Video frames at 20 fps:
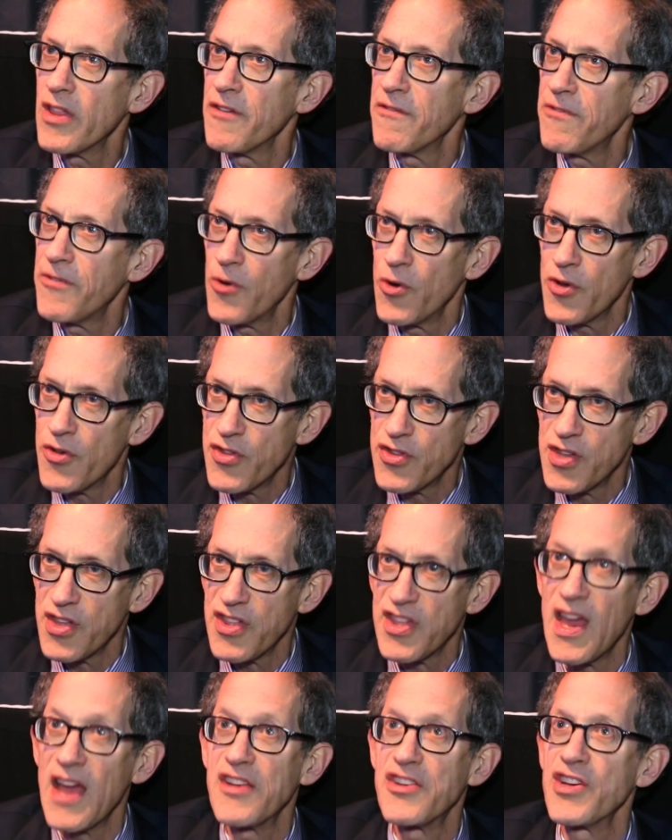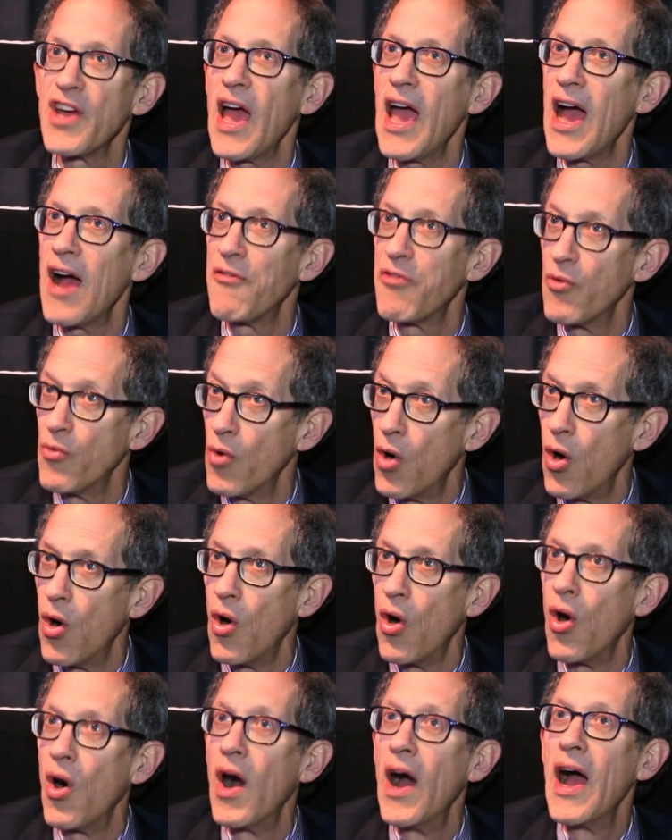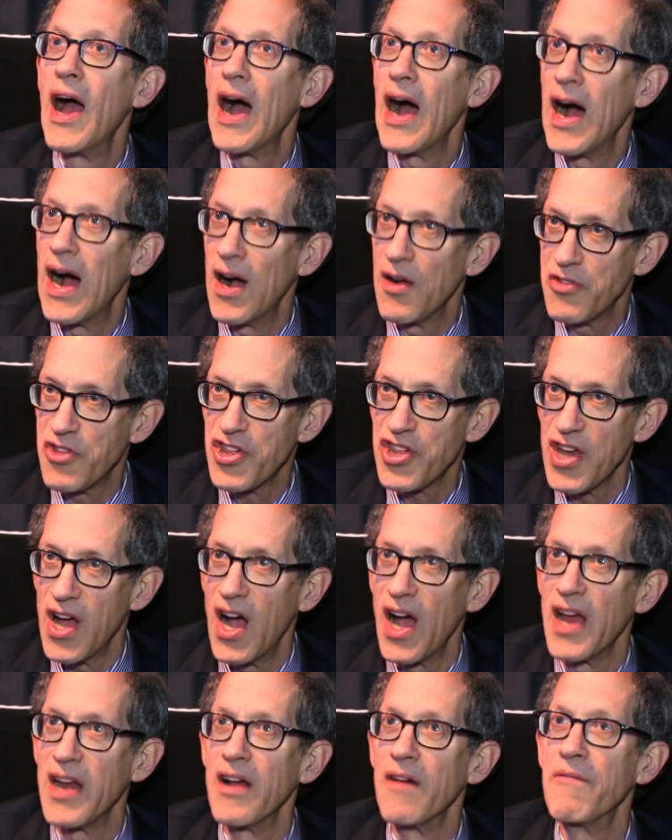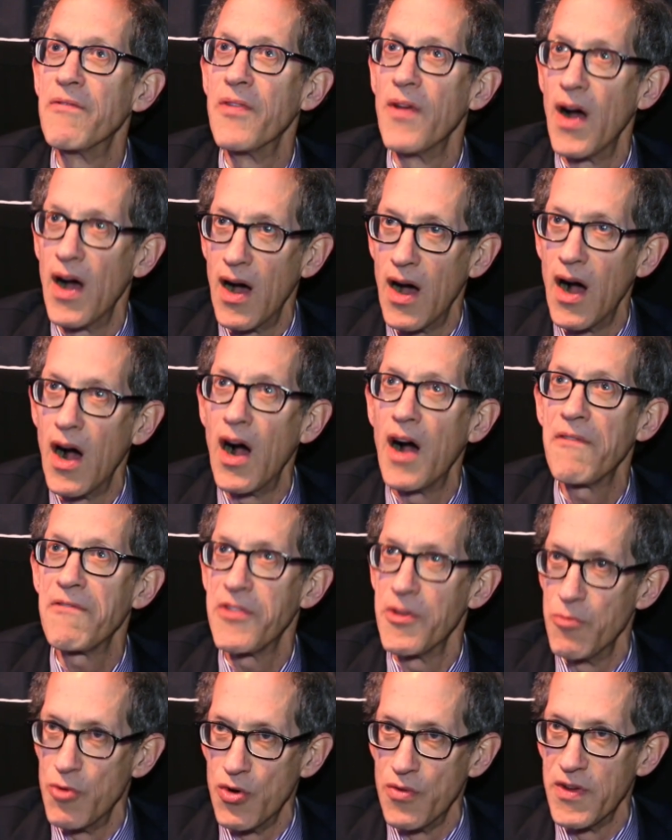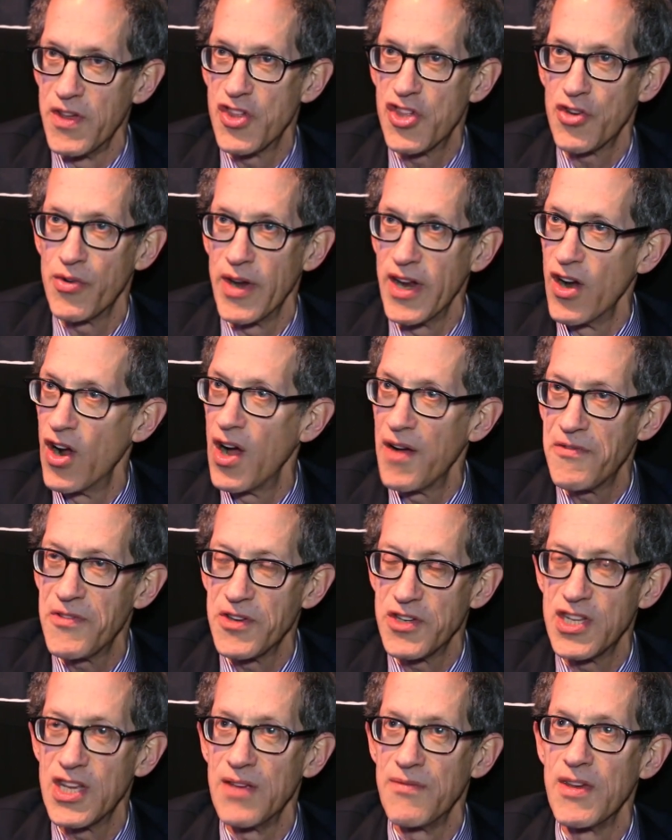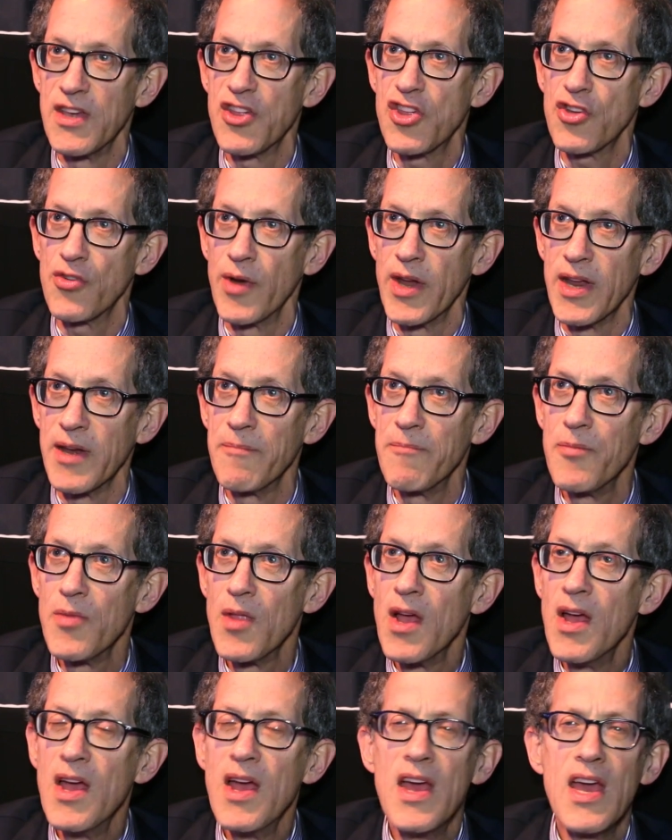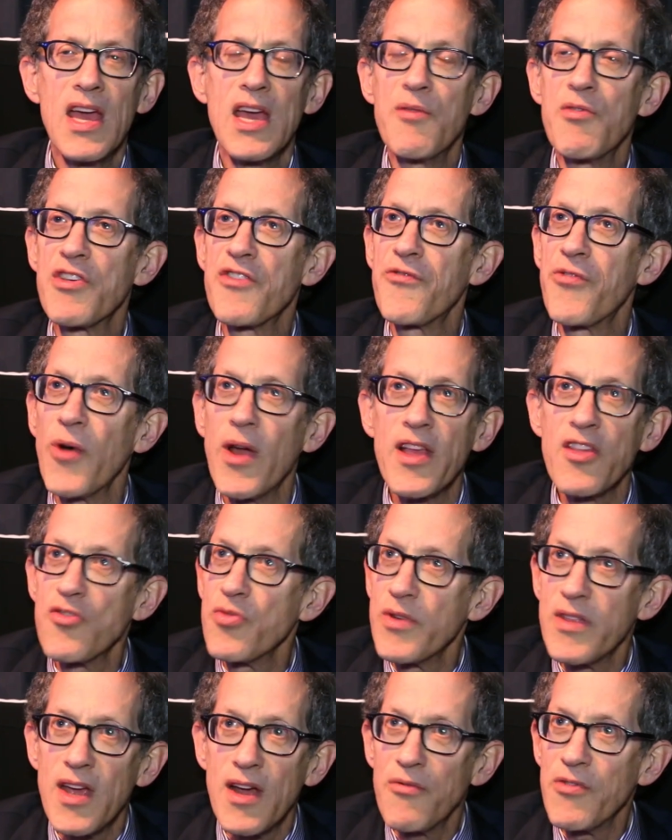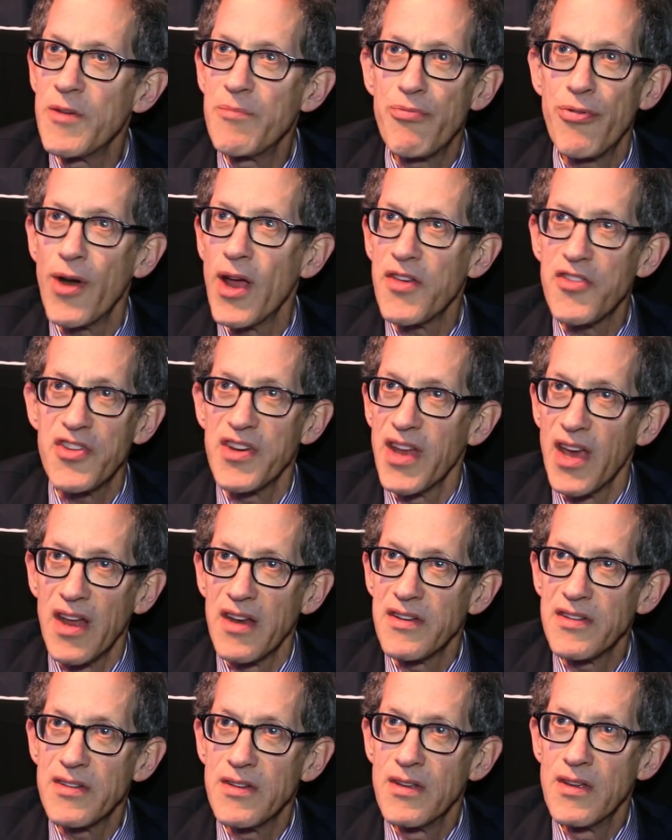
of the first to have a role outside of off the movie screen, off the TV screen. He was friends with every president.